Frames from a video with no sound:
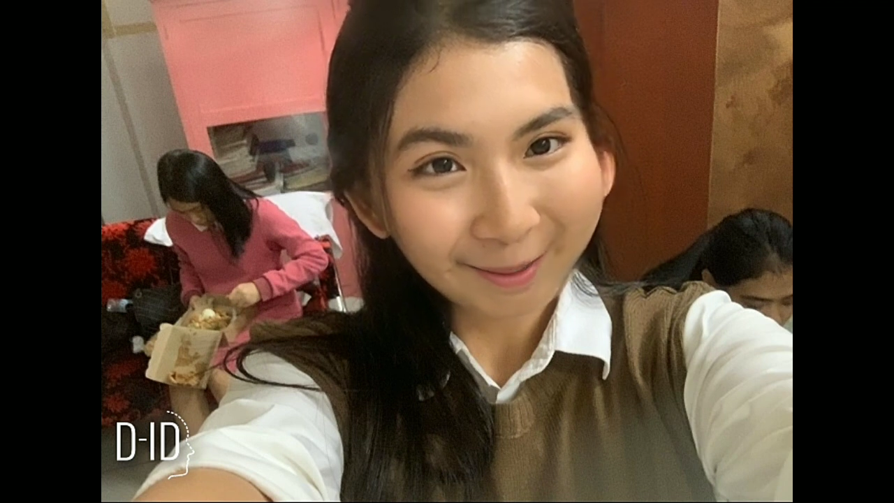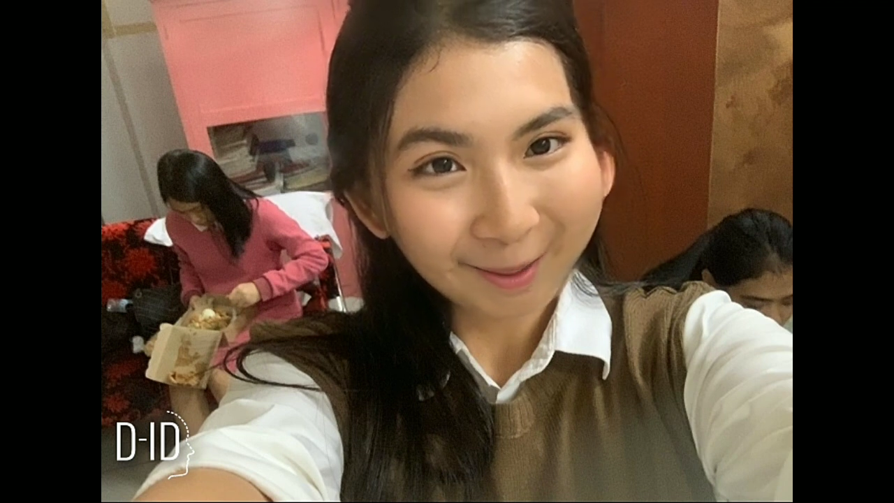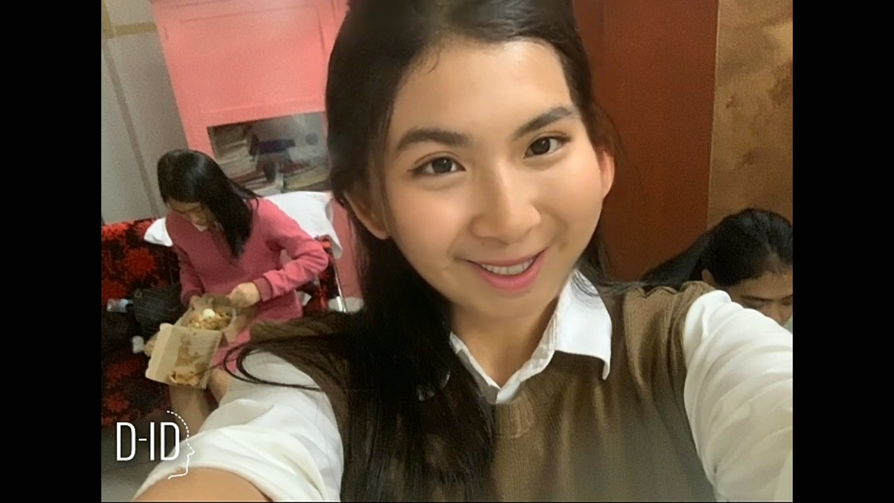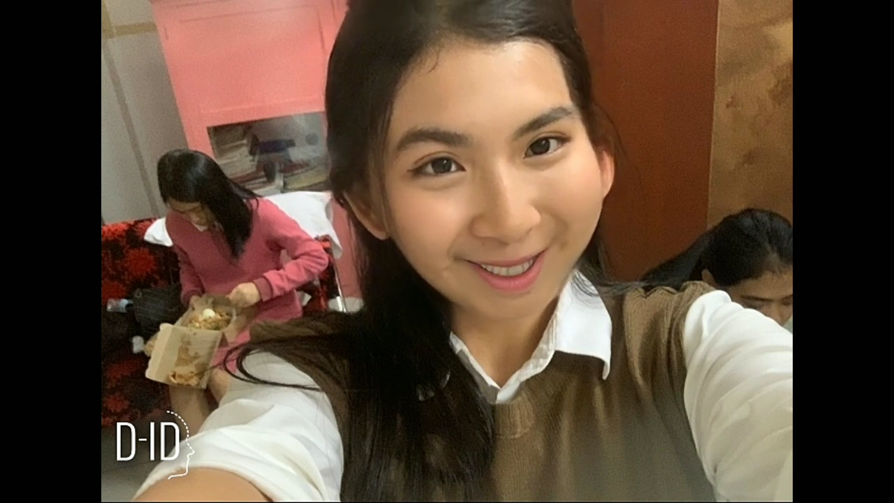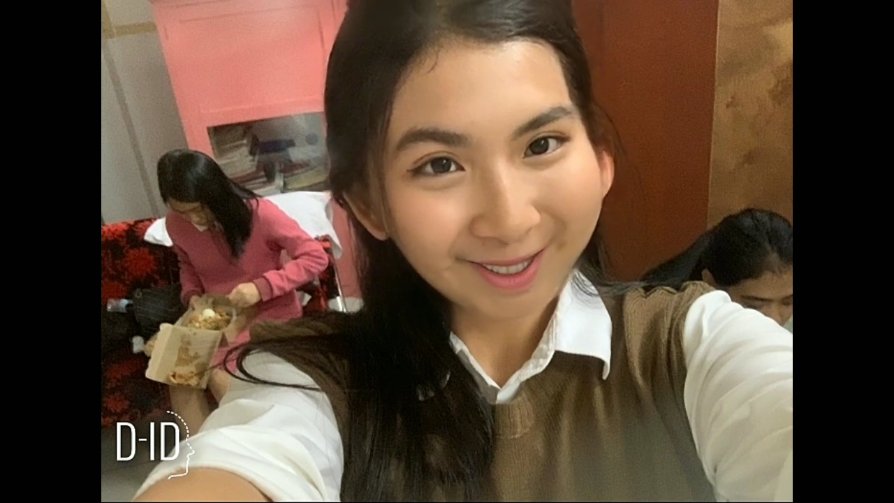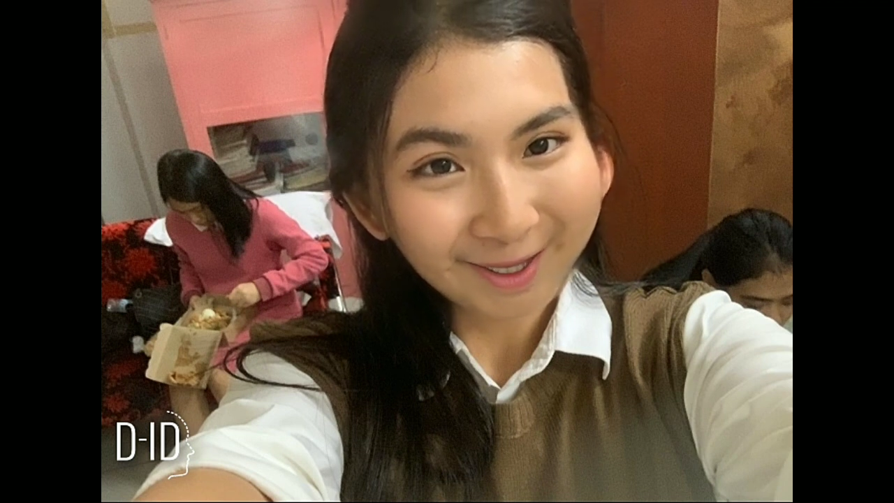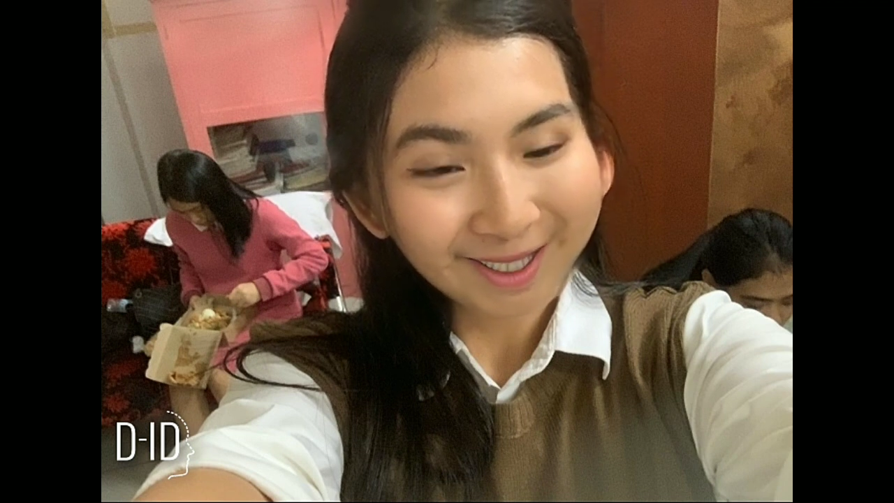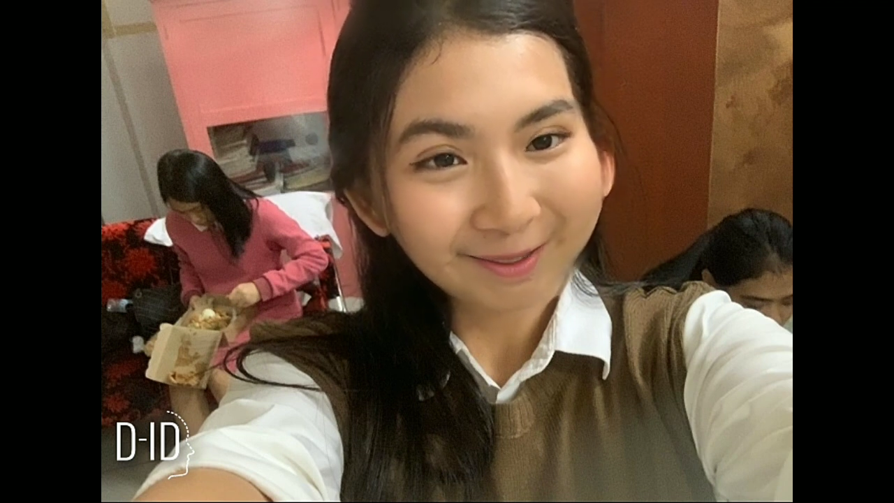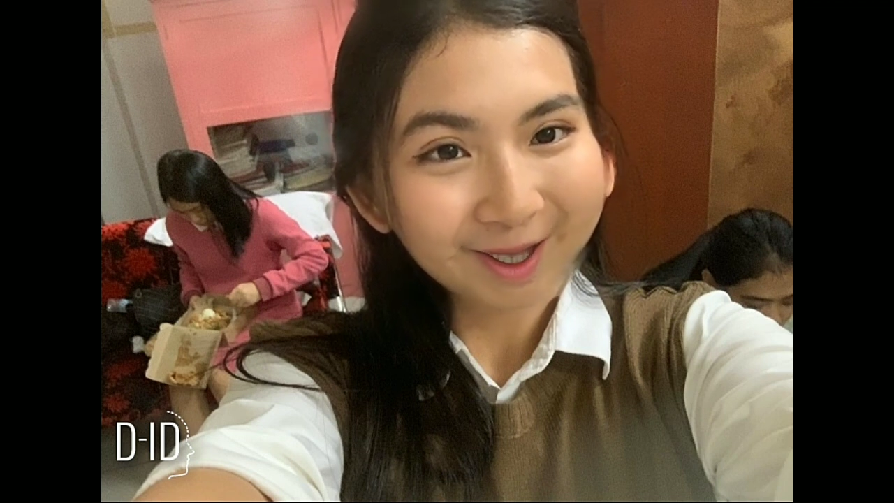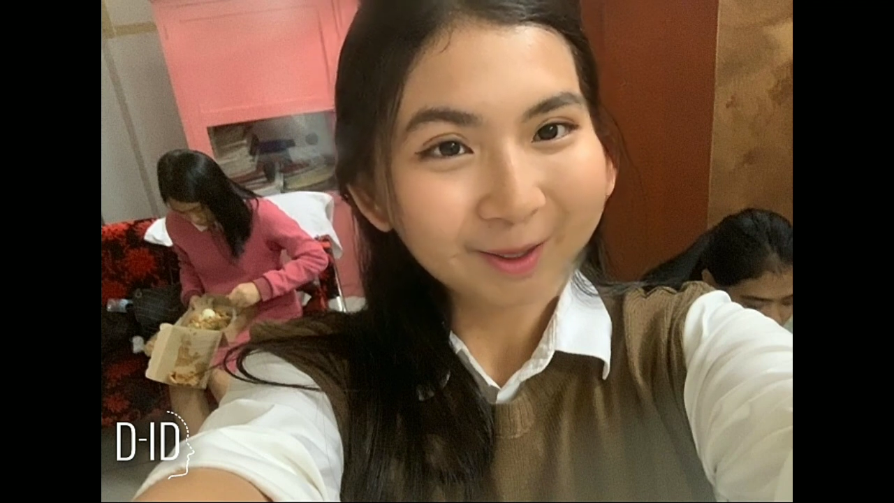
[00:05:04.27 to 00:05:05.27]
which is a
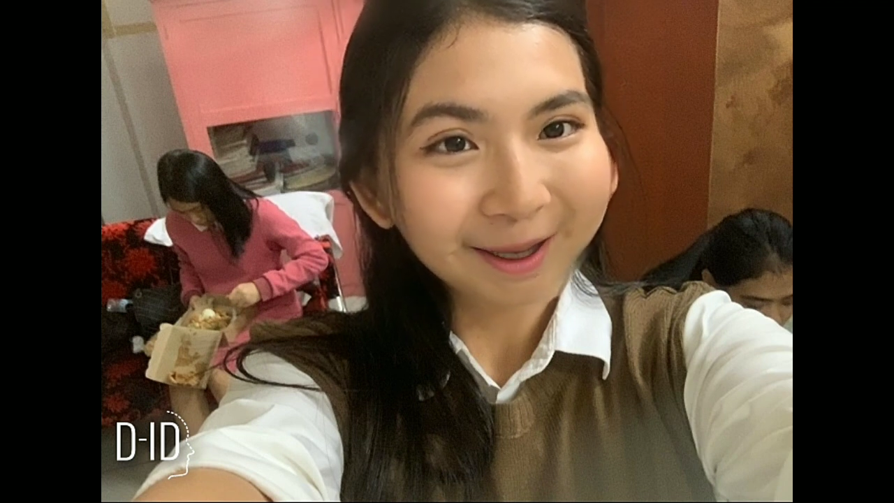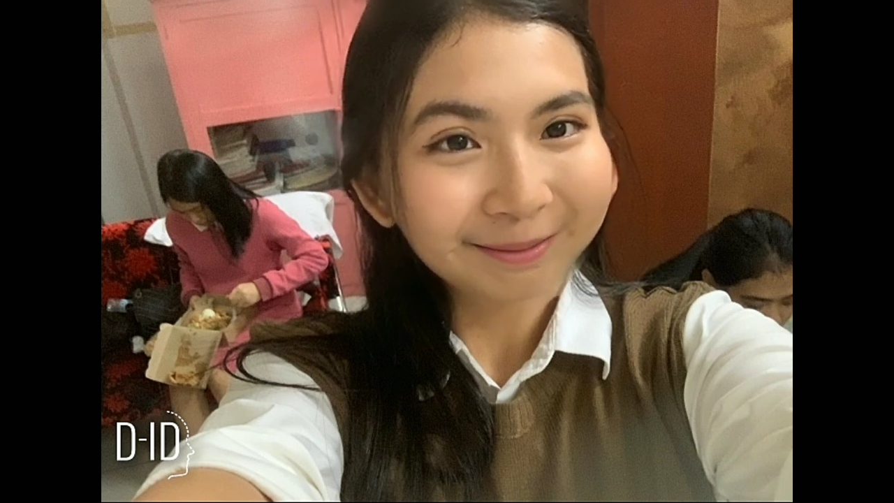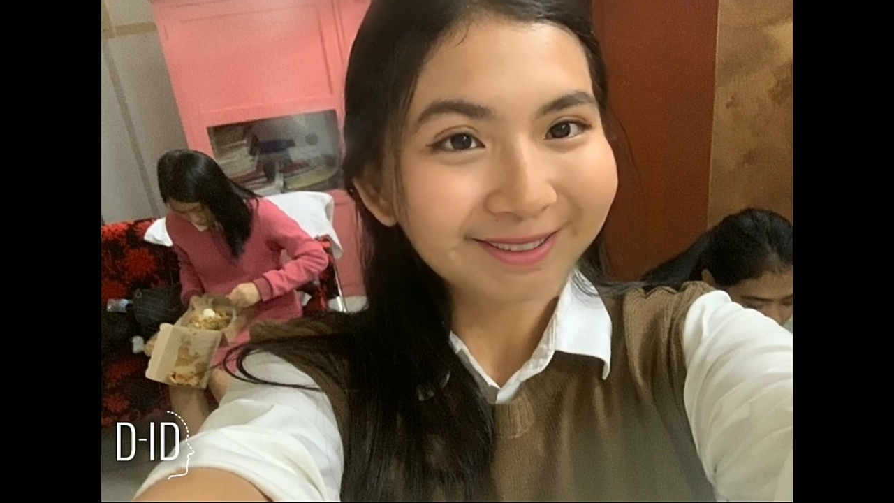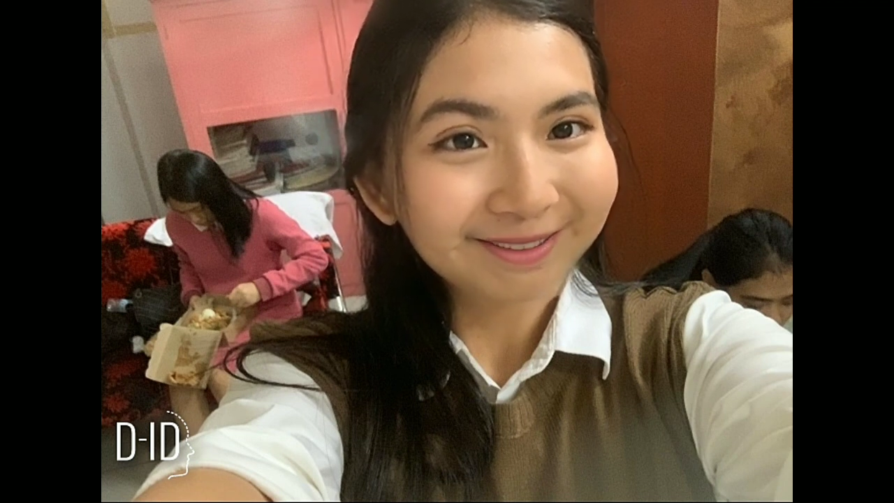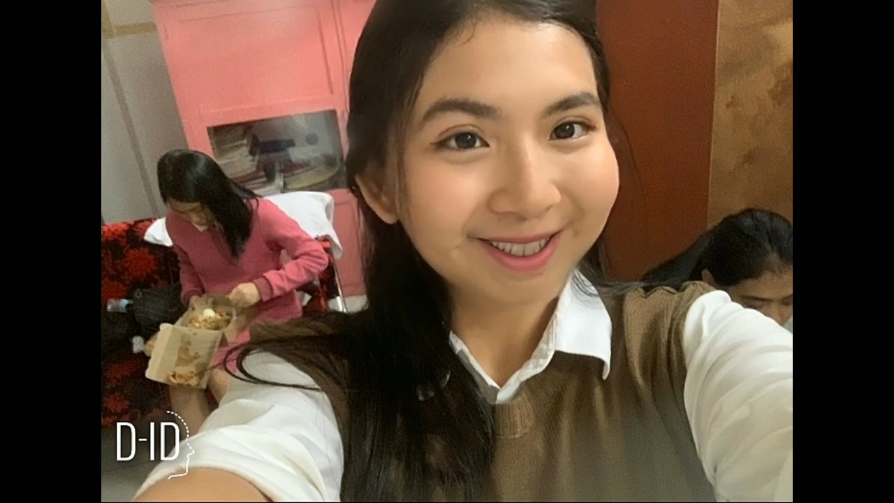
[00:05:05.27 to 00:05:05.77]
stricter requirement